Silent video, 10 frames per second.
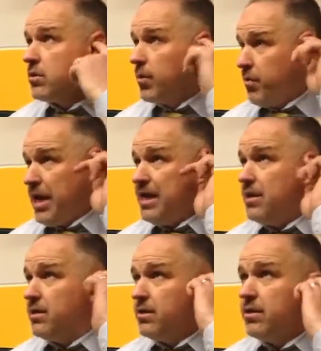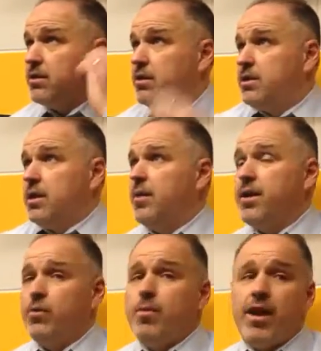compete. I
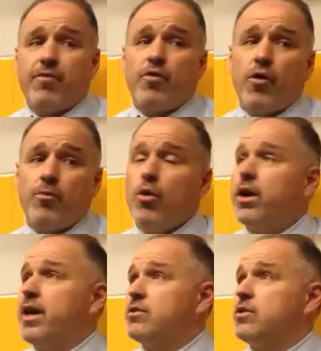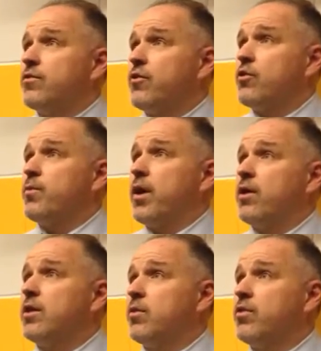mean, we may have thrown more hits in the first
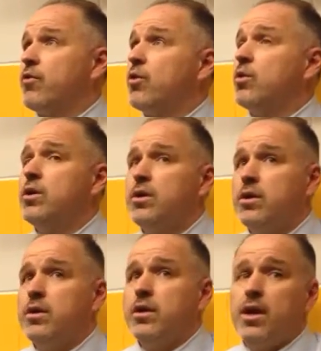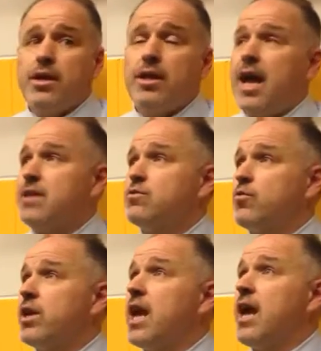period than we threw in the last
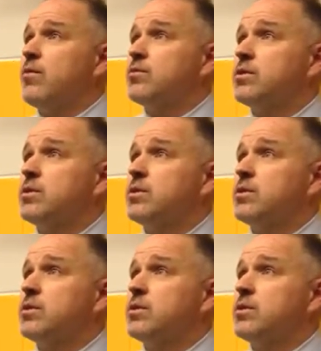three games.